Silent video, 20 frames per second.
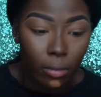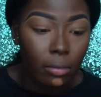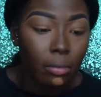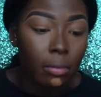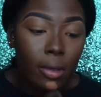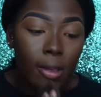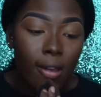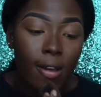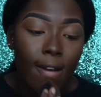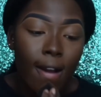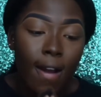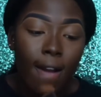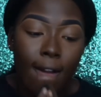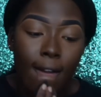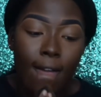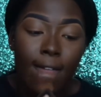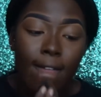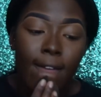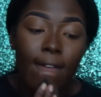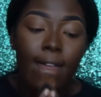for you
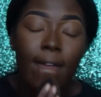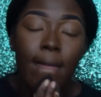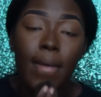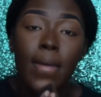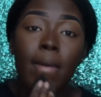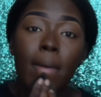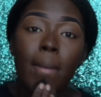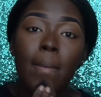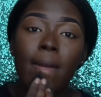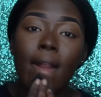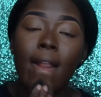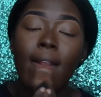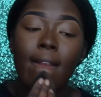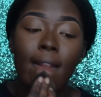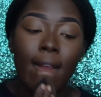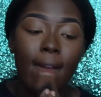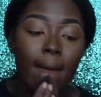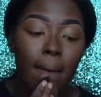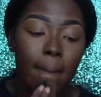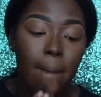guys, you just want to blend
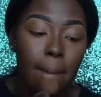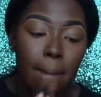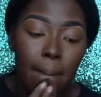it.